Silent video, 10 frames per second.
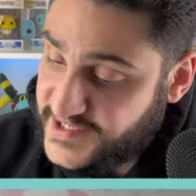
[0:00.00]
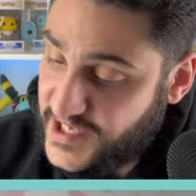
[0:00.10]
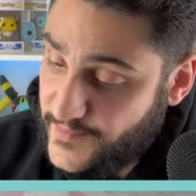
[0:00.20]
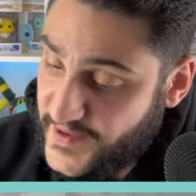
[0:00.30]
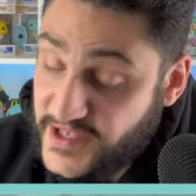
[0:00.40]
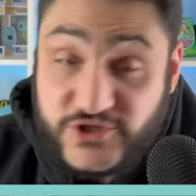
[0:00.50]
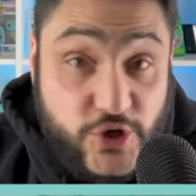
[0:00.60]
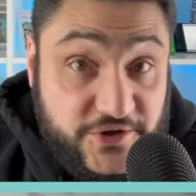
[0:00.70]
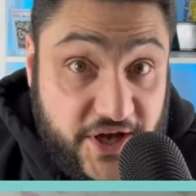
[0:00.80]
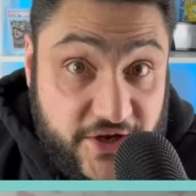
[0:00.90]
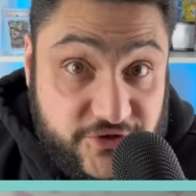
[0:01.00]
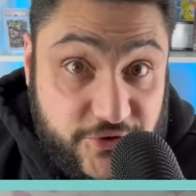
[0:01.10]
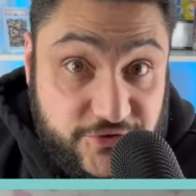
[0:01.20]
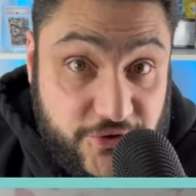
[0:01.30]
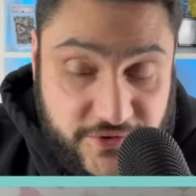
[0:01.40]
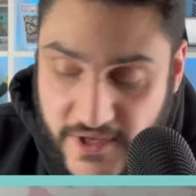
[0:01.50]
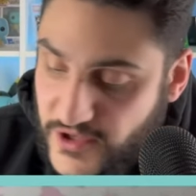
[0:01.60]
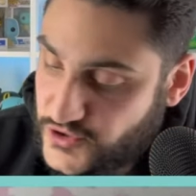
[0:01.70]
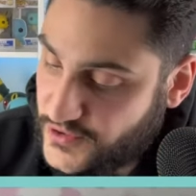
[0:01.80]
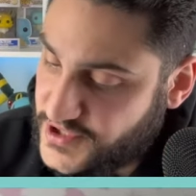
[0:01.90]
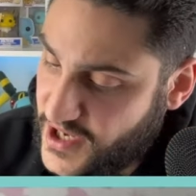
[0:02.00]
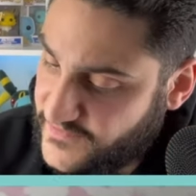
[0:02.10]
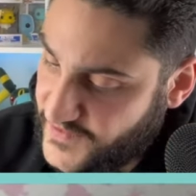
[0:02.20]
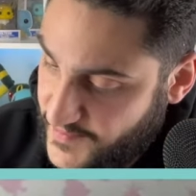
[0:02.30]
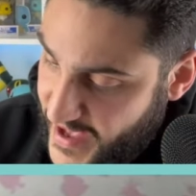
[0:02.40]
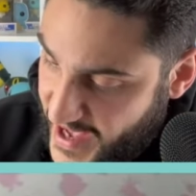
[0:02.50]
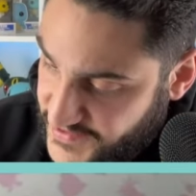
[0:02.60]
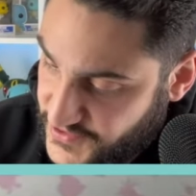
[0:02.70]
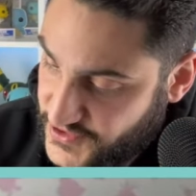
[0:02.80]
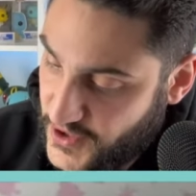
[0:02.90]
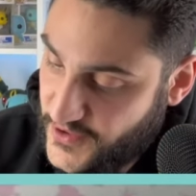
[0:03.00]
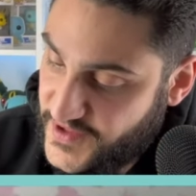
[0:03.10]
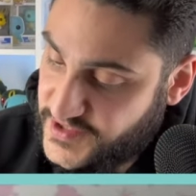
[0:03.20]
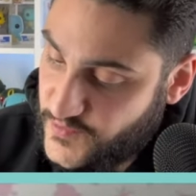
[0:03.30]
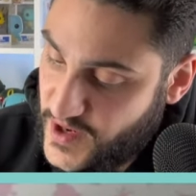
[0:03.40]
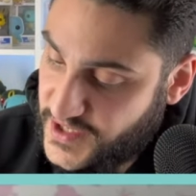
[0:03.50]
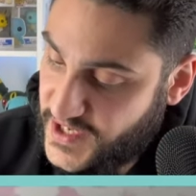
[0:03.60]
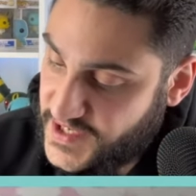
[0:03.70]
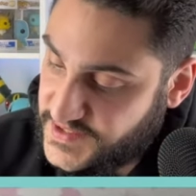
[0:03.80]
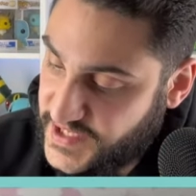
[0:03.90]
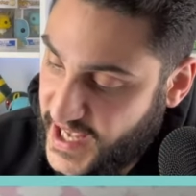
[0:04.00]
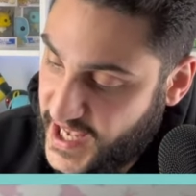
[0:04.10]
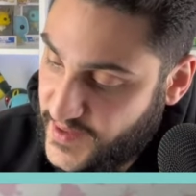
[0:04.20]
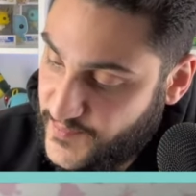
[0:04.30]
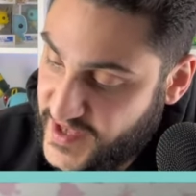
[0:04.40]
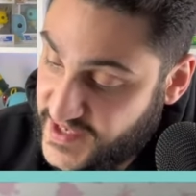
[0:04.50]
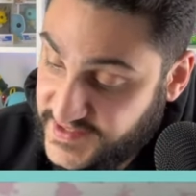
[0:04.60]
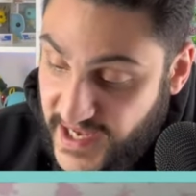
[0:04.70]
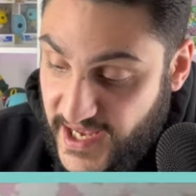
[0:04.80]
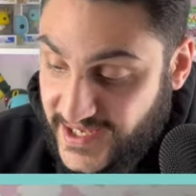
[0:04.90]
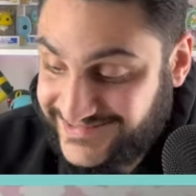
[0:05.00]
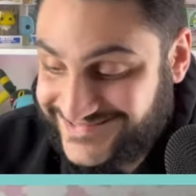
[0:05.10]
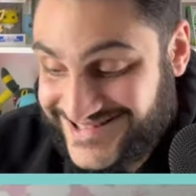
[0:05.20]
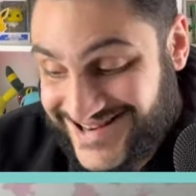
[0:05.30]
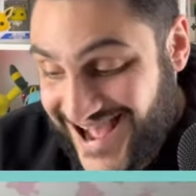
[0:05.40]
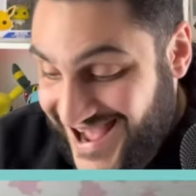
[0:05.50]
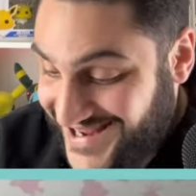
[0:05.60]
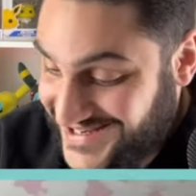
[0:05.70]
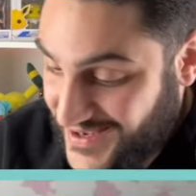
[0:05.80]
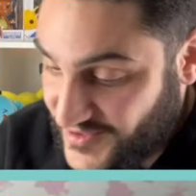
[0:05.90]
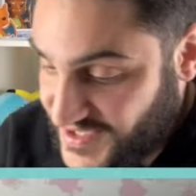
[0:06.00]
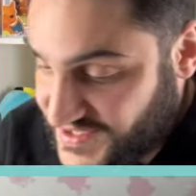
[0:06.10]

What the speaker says: up is Jolteon VMAX. So this one is a PSA 9, I'm going to